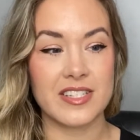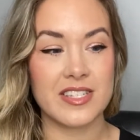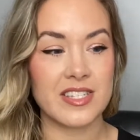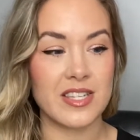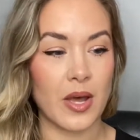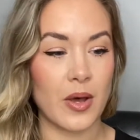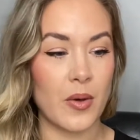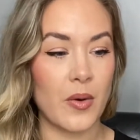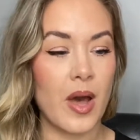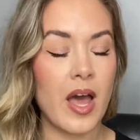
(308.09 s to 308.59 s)

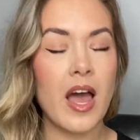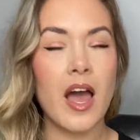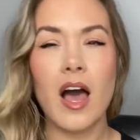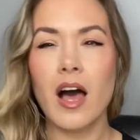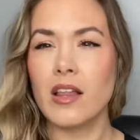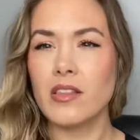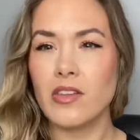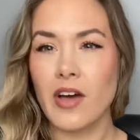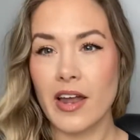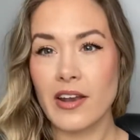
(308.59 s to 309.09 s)
So
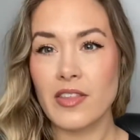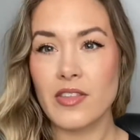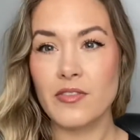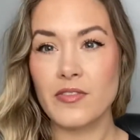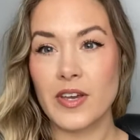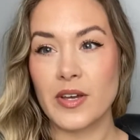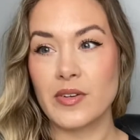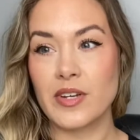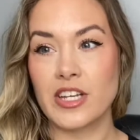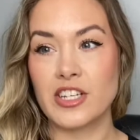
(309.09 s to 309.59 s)
a lot of the
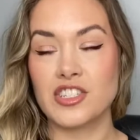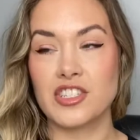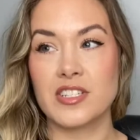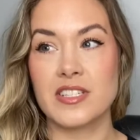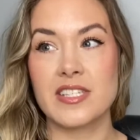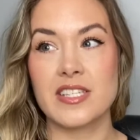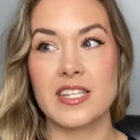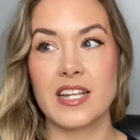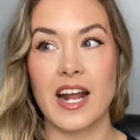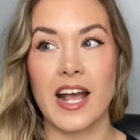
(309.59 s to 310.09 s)

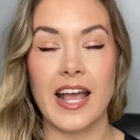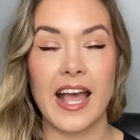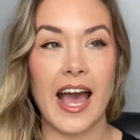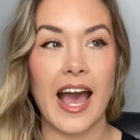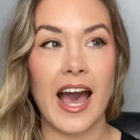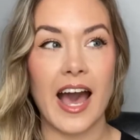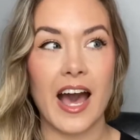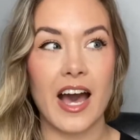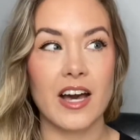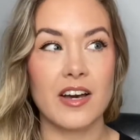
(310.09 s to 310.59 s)
foundations that I
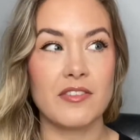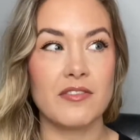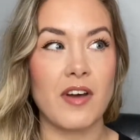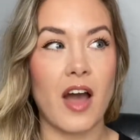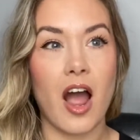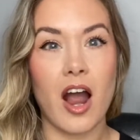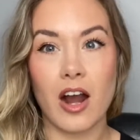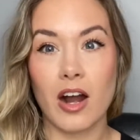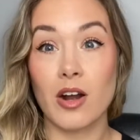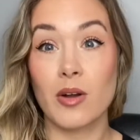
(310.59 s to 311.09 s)
have
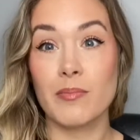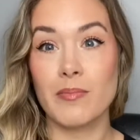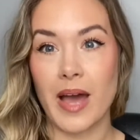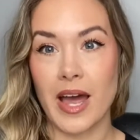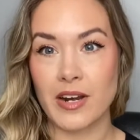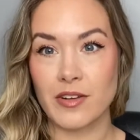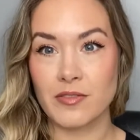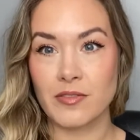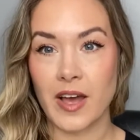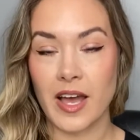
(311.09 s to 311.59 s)
are
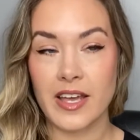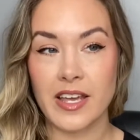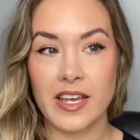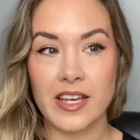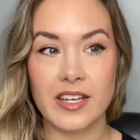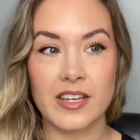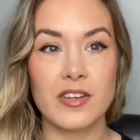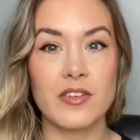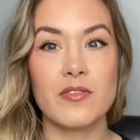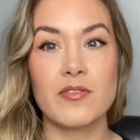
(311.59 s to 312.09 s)

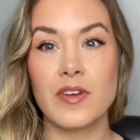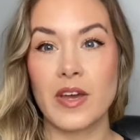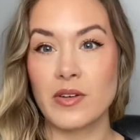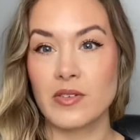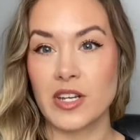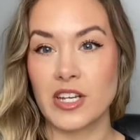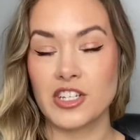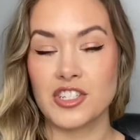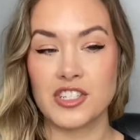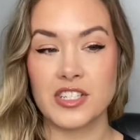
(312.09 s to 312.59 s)
mattifying
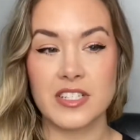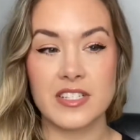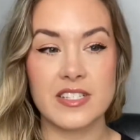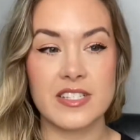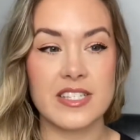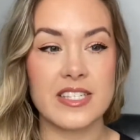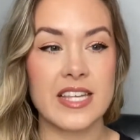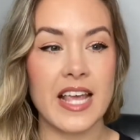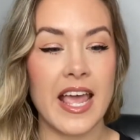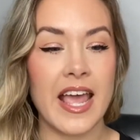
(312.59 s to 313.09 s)

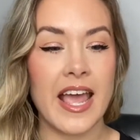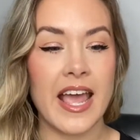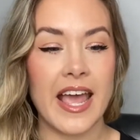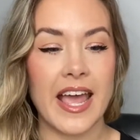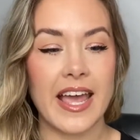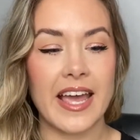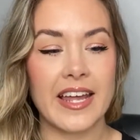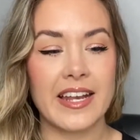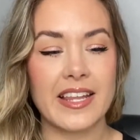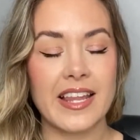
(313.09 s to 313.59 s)
foundations,
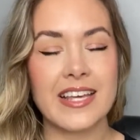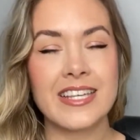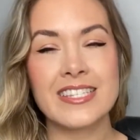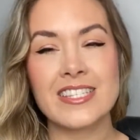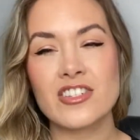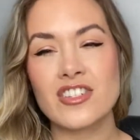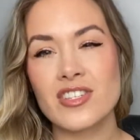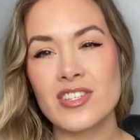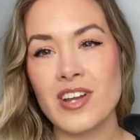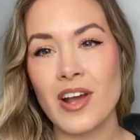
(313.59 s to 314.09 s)
and it's
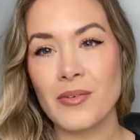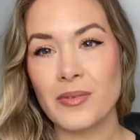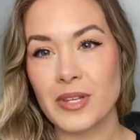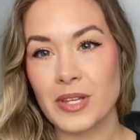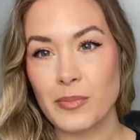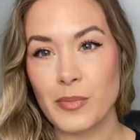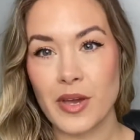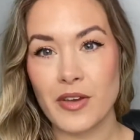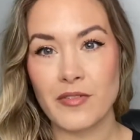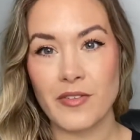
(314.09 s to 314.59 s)
just not really
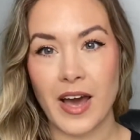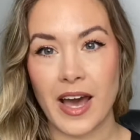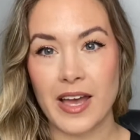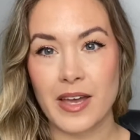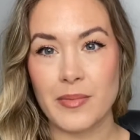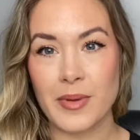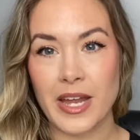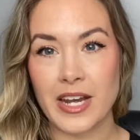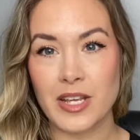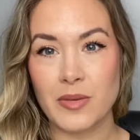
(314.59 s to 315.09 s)
my
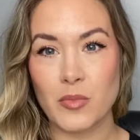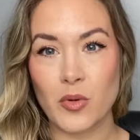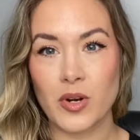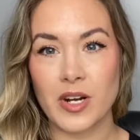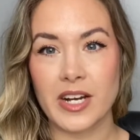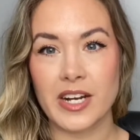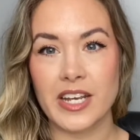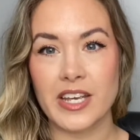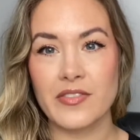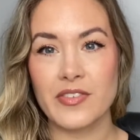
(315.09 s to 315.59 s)
vibe
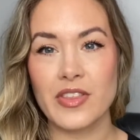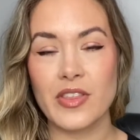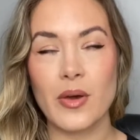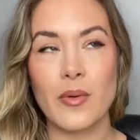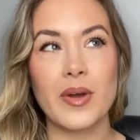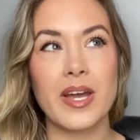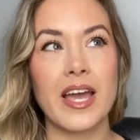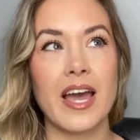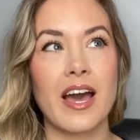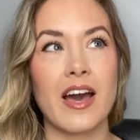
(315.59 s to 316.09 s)
anymore. Even though
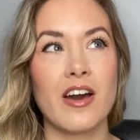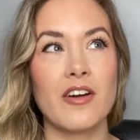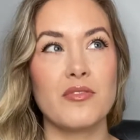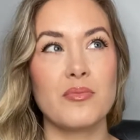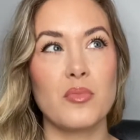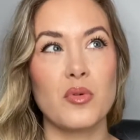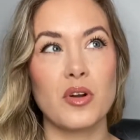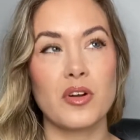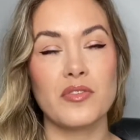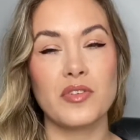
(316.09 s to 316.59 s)
I have
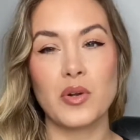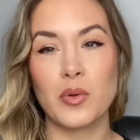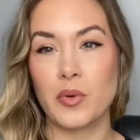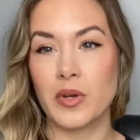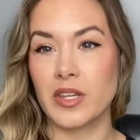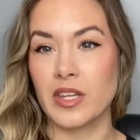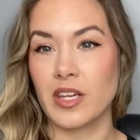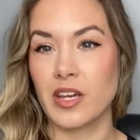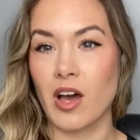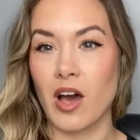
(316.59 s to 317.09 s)
more of an
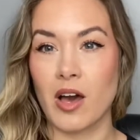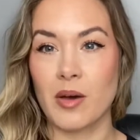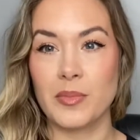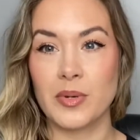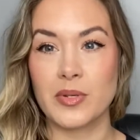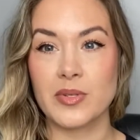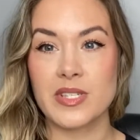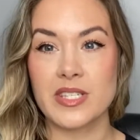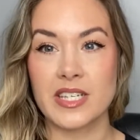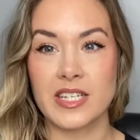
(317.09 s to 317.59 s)
oily
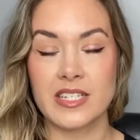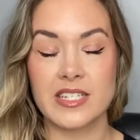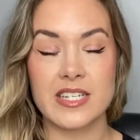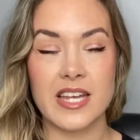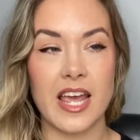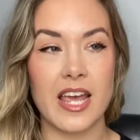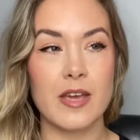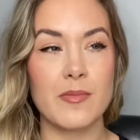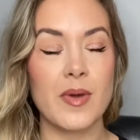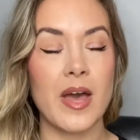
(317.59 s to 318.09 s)
combo skin
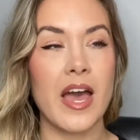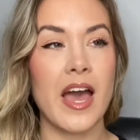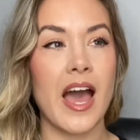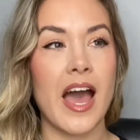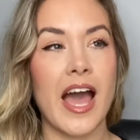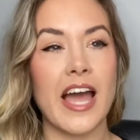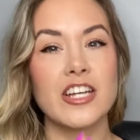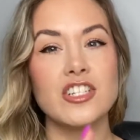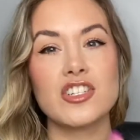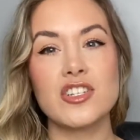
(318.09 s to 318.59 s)
type,
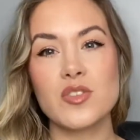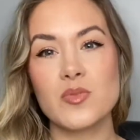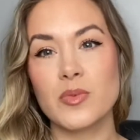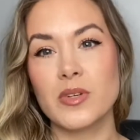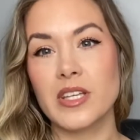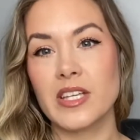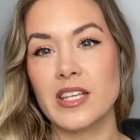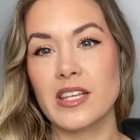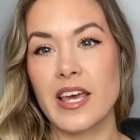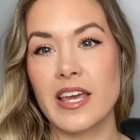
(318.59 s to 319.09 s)
I just
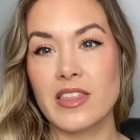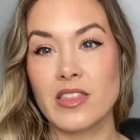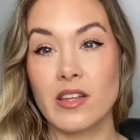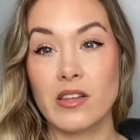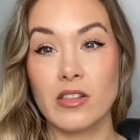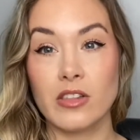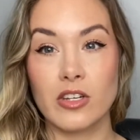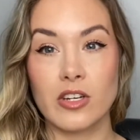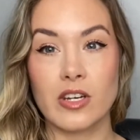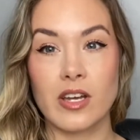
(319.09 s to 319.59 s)
really like the
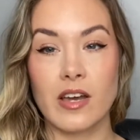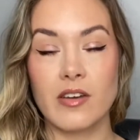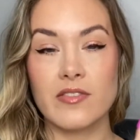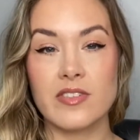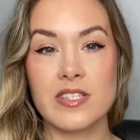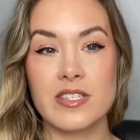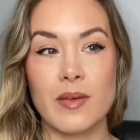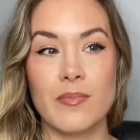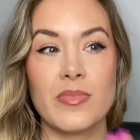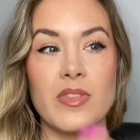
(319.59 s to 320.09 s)
look of
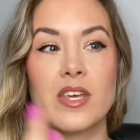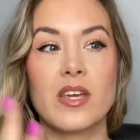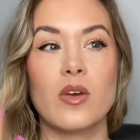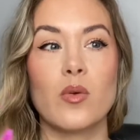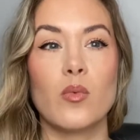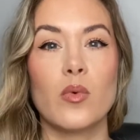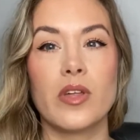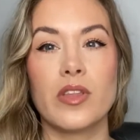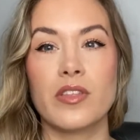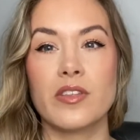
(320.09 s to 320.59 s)
something
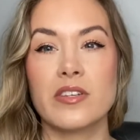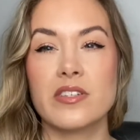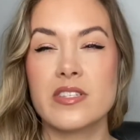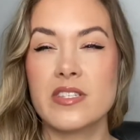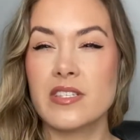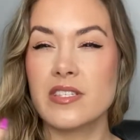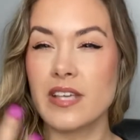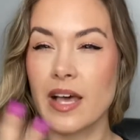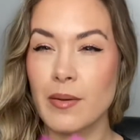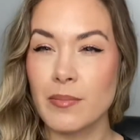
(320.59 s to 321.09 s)
with
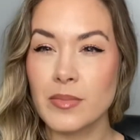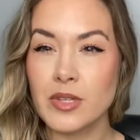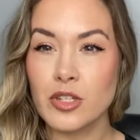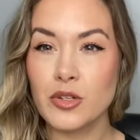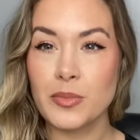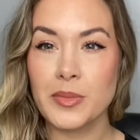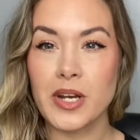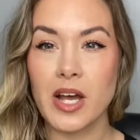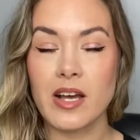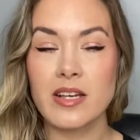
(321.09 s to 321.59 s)
some
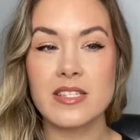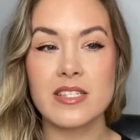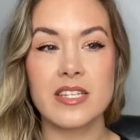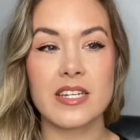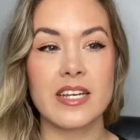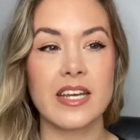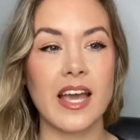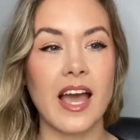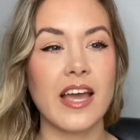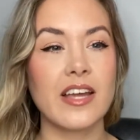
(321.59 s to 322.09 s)

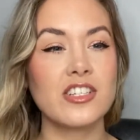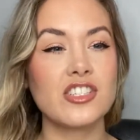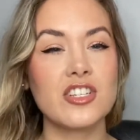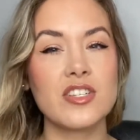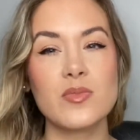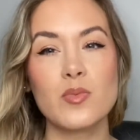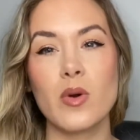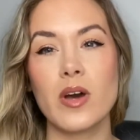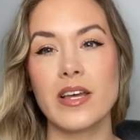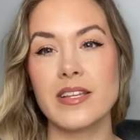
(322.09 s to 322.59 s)
luminosity. I
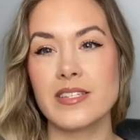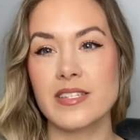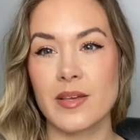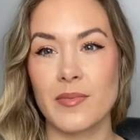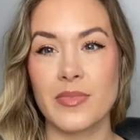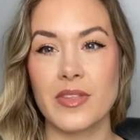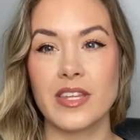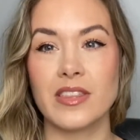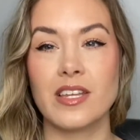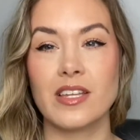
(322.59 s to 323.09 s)
just want
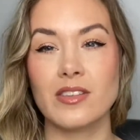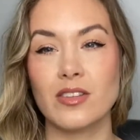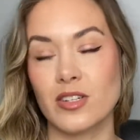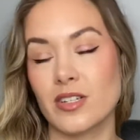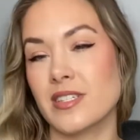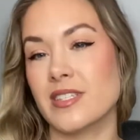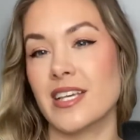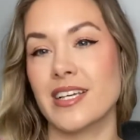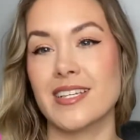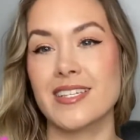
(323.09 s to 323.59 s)
something that
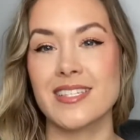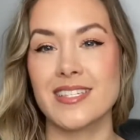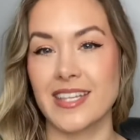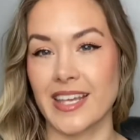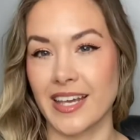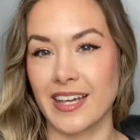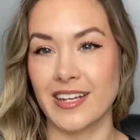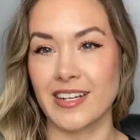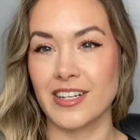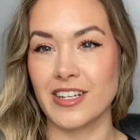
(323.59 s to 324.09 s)
looks like
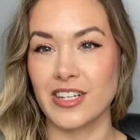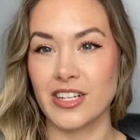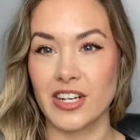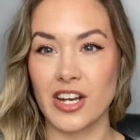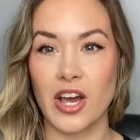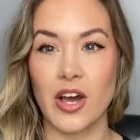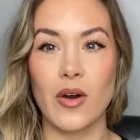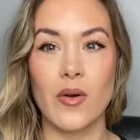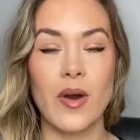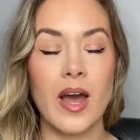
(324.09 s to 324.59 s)
skin, you
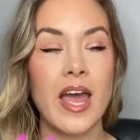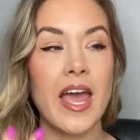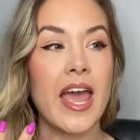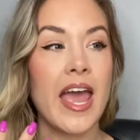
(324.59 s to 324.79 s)
know?